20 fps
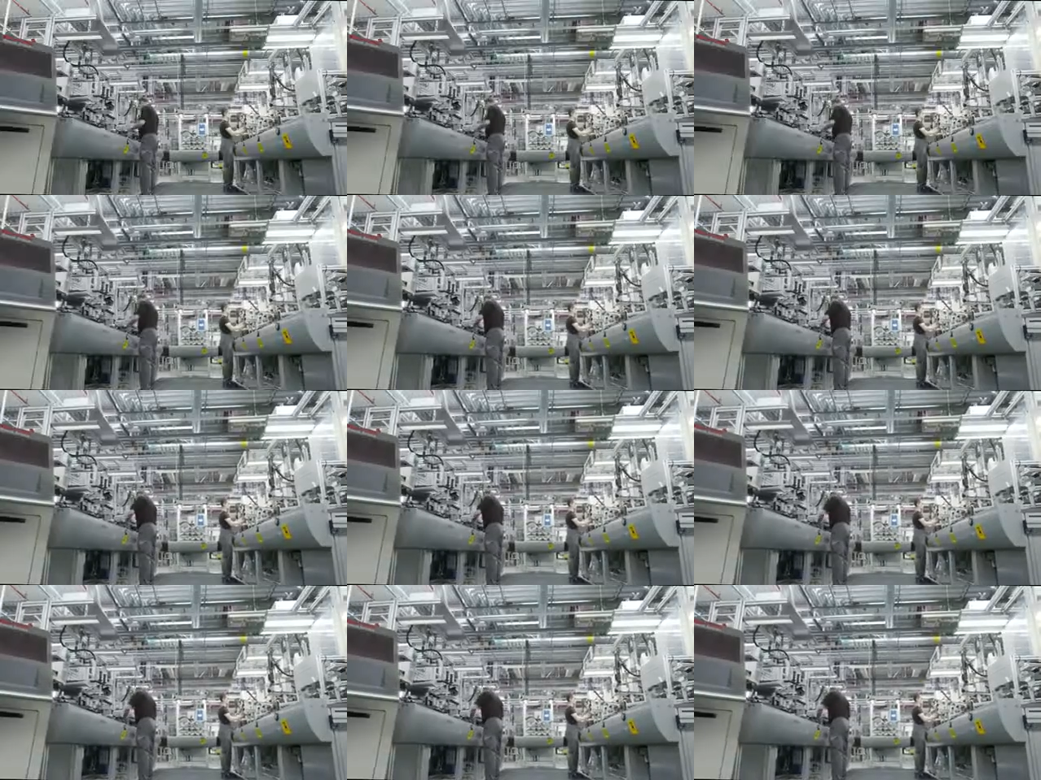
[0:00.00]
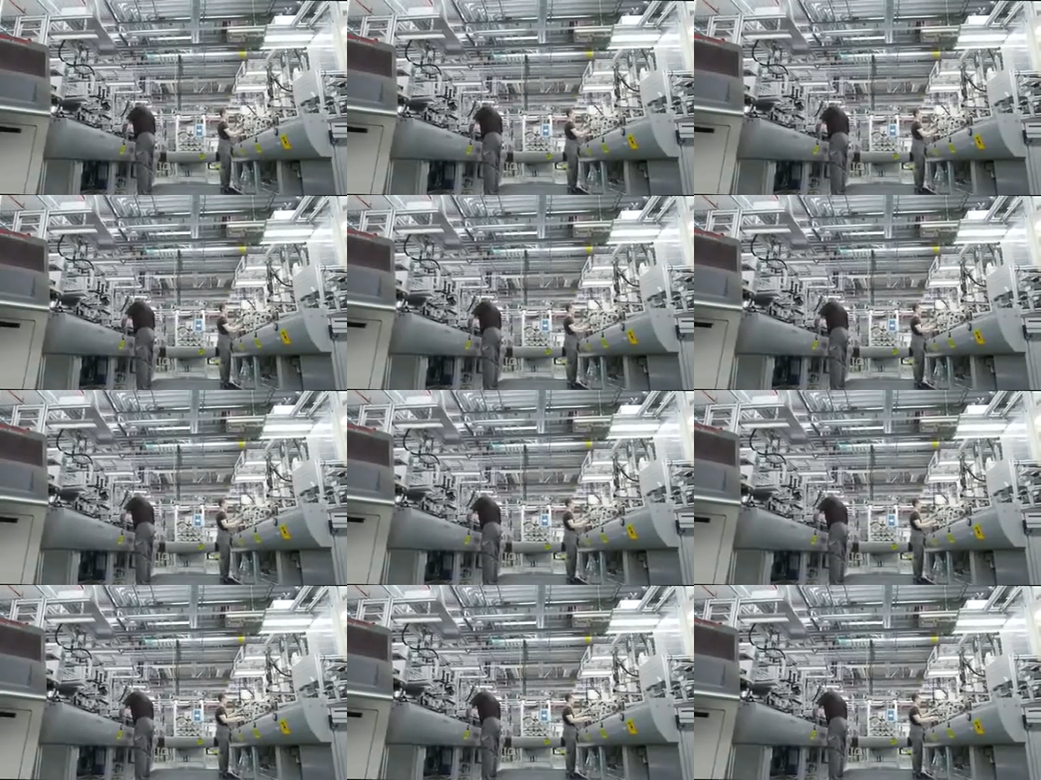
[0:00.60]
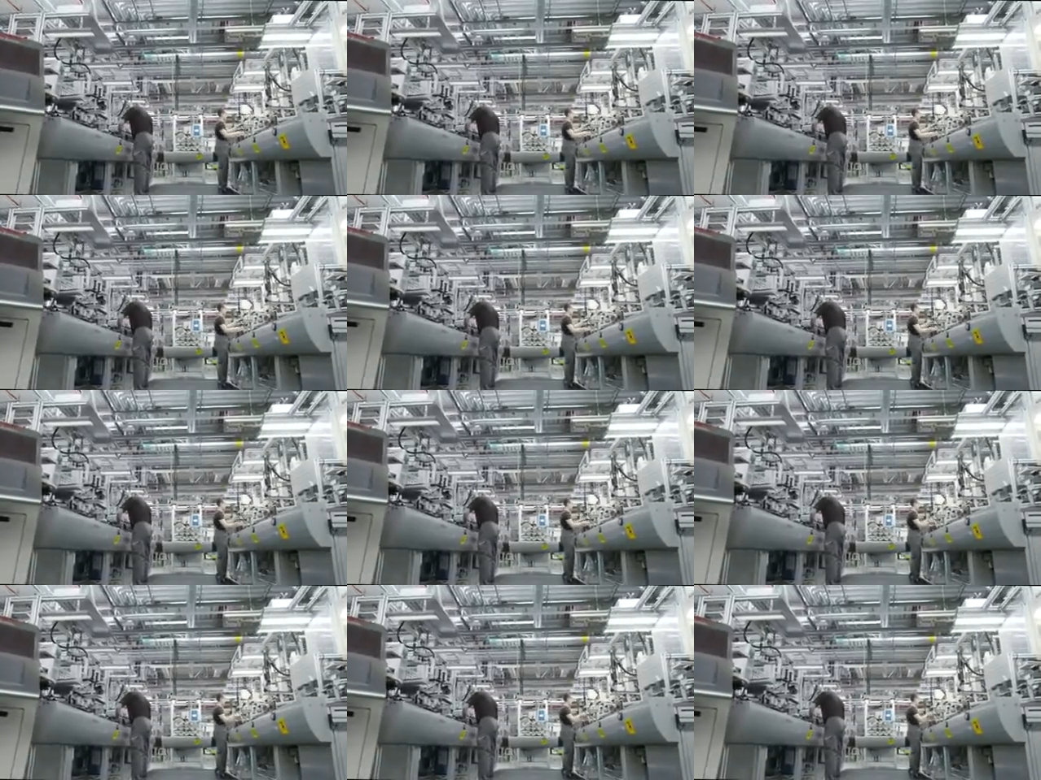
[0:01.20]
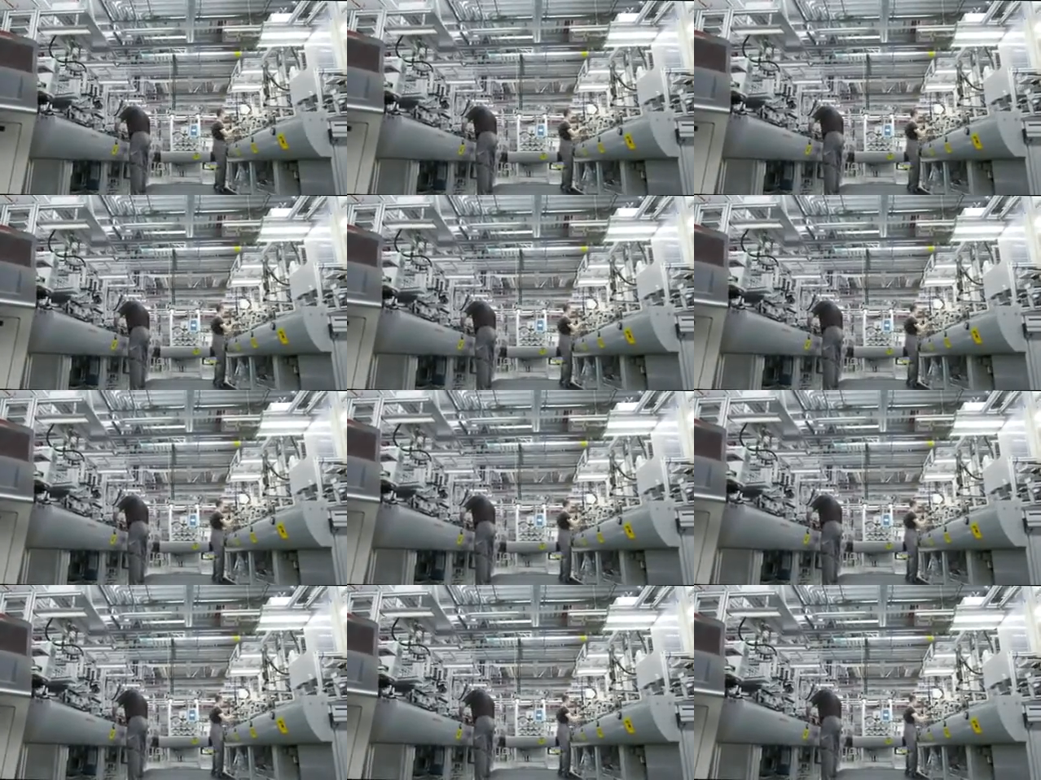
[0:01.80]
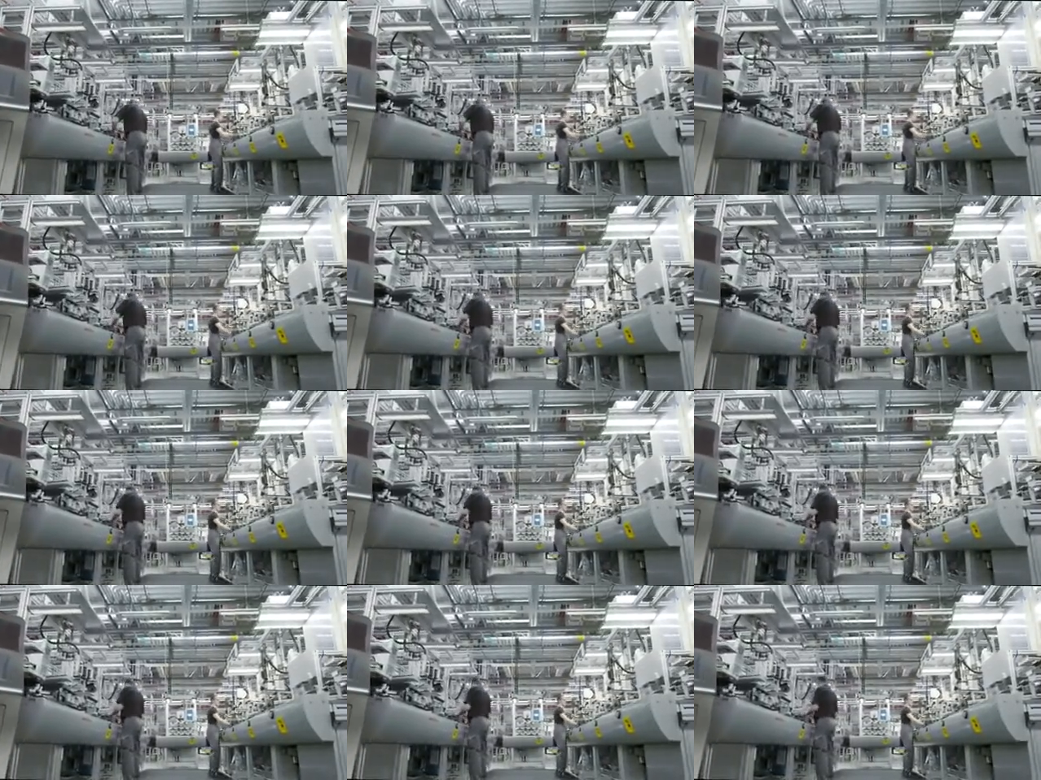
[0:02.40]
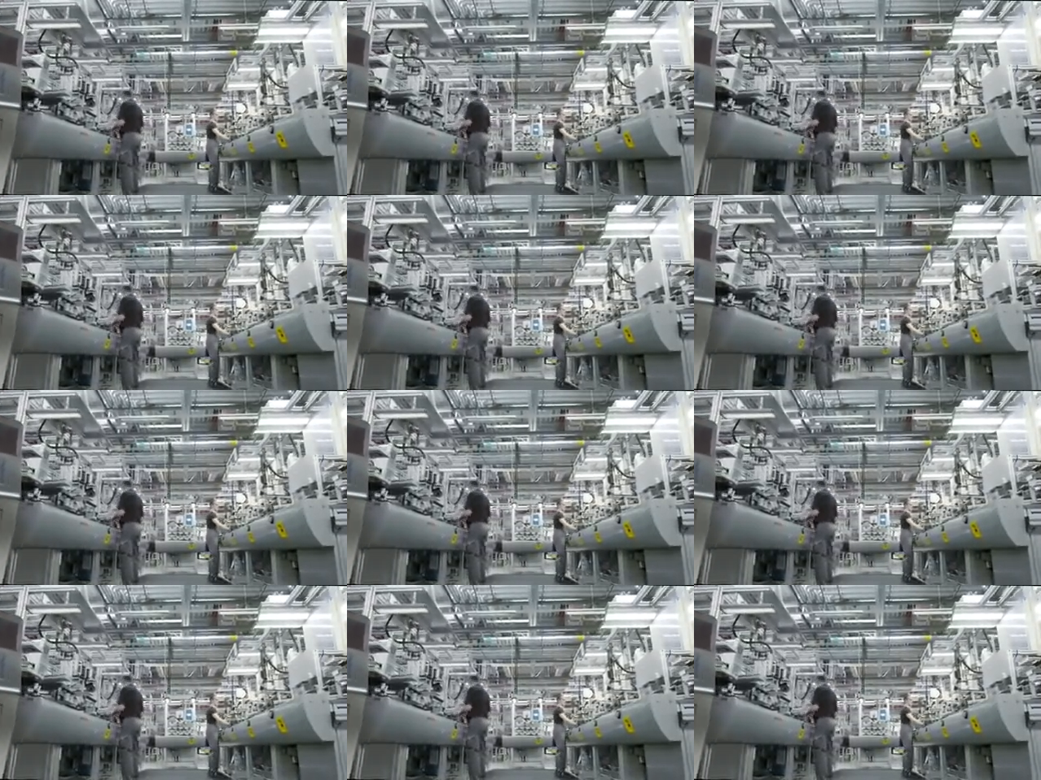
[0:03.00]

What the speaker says: Nobody's mouth can be seen.